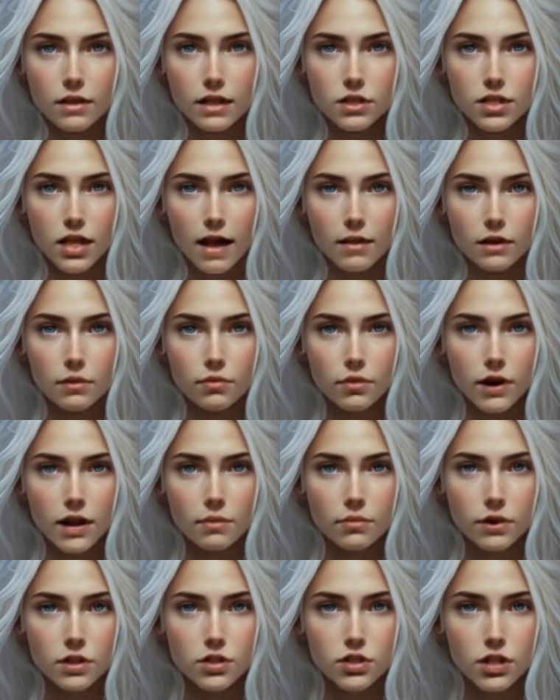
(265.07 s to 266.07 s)
The town of
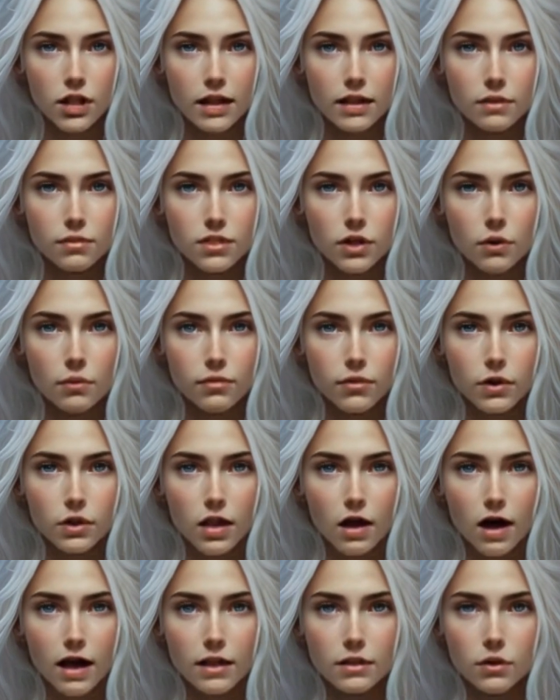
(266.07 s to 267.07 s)
Ravenshade, though
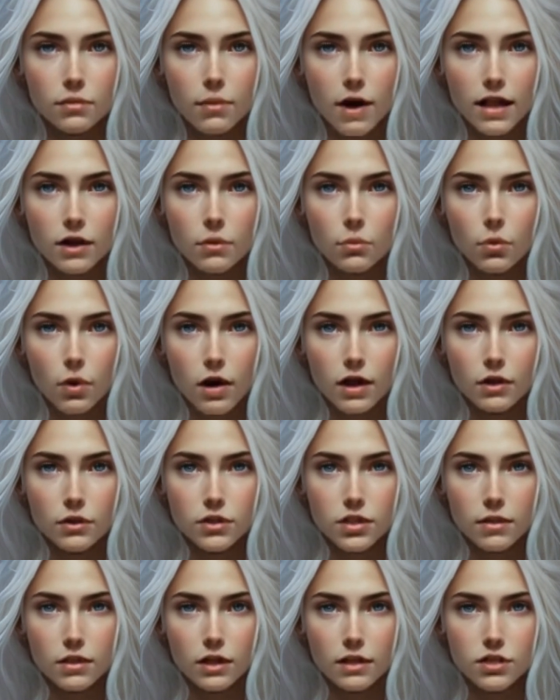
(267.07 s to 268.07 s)
forgotten by the
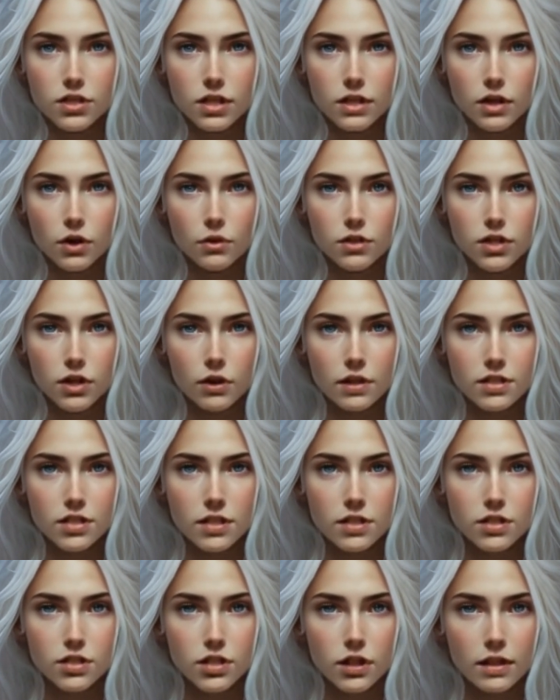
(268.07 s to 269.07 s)
world, continued to
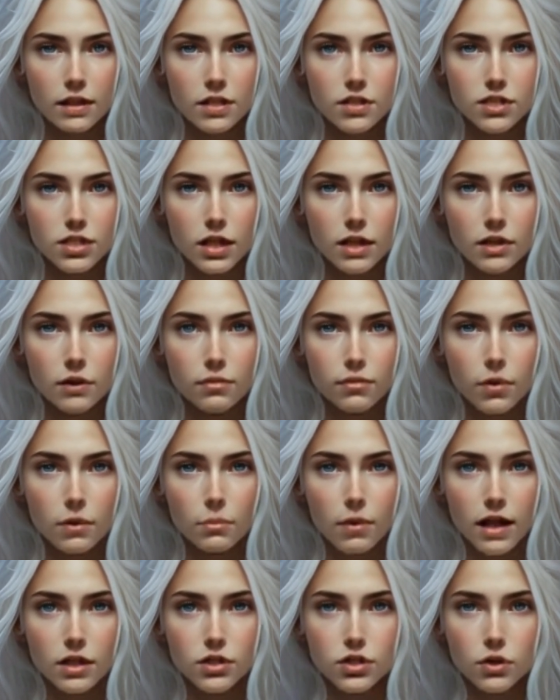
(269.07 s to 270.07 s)
exist in a state of
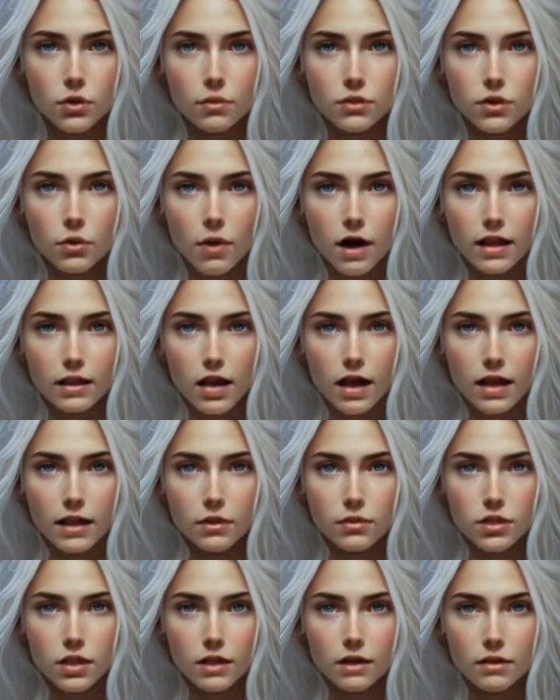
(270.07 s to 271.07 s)
perpetual
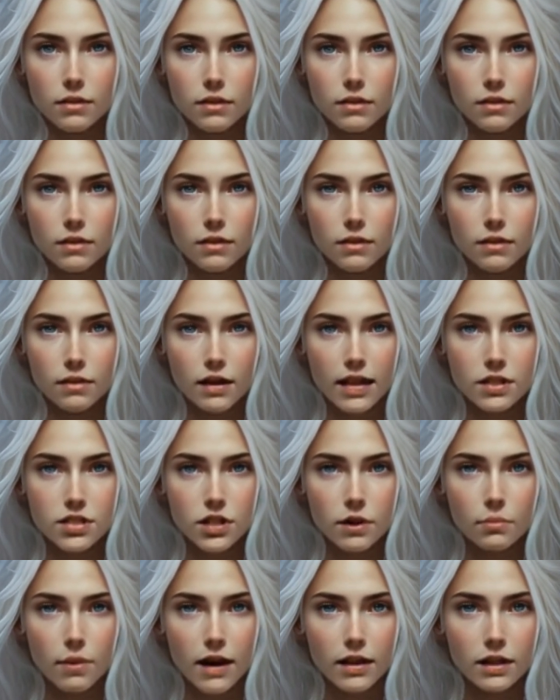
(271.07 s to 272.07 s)
twilight.
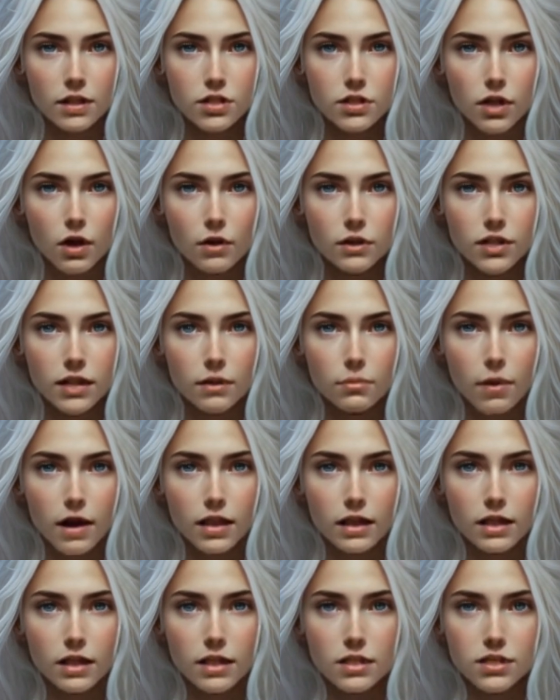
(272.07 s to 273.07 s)
Isabella's haunting
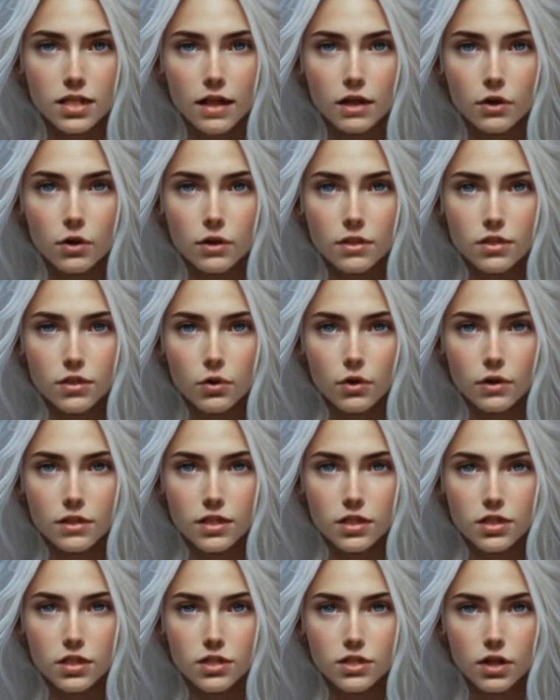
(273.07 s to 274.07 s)
melodies echoed through
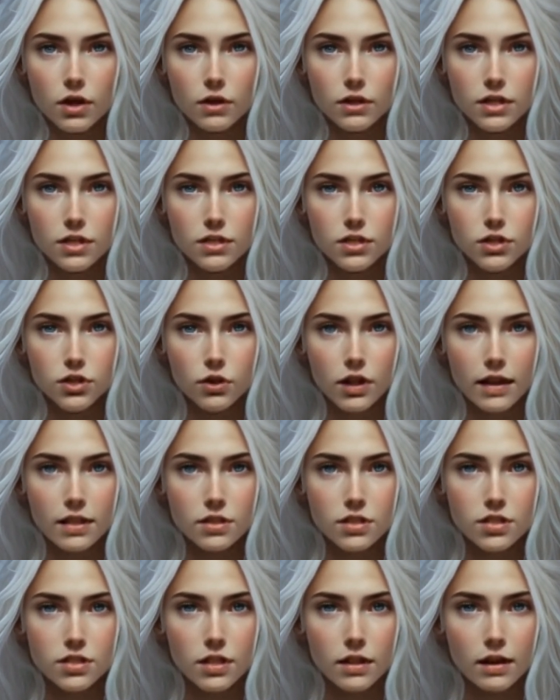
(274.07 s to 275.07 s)
the deserted
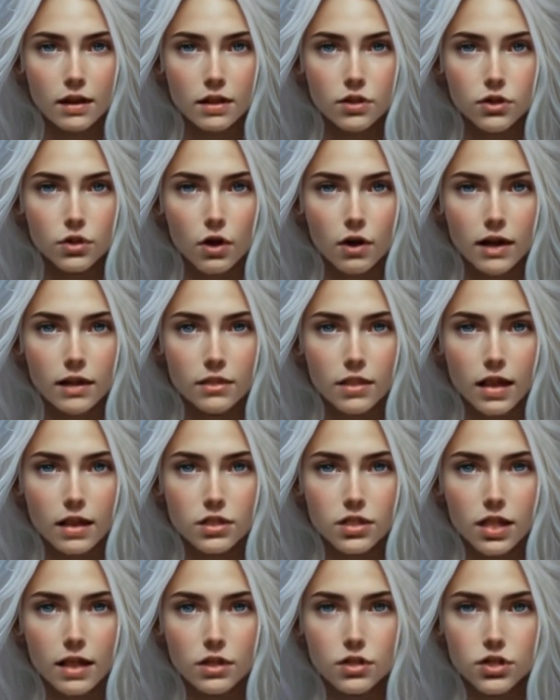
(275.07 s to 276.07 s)
streets, drawing the
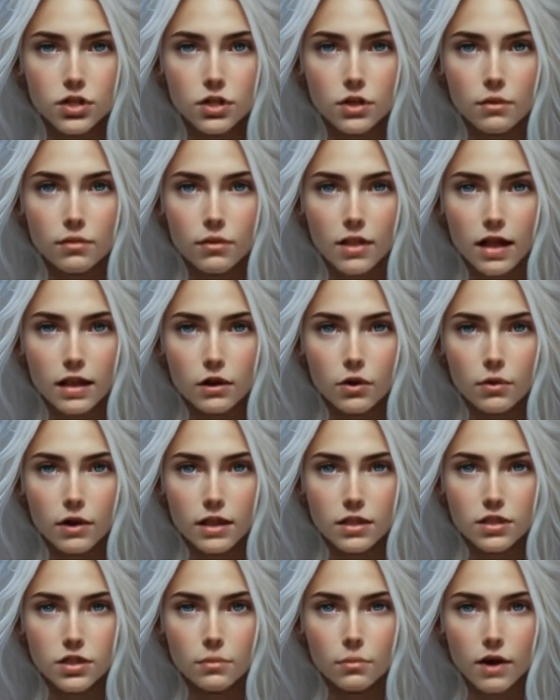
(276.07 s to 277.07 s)
attention of
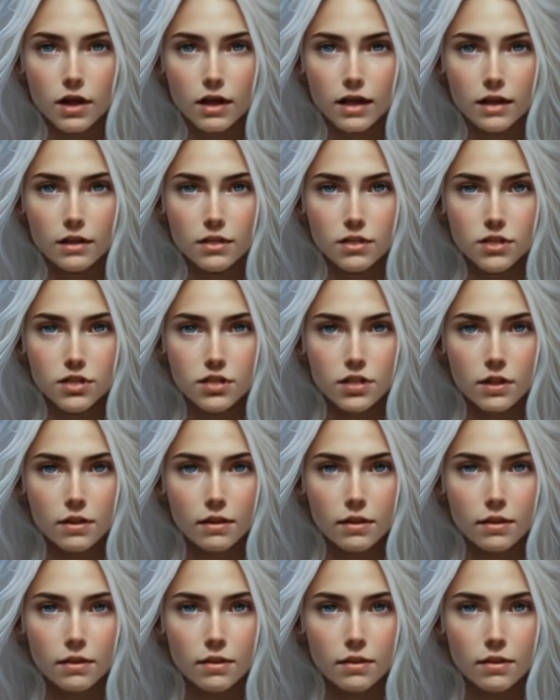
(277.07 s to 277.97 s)
lingering spirits.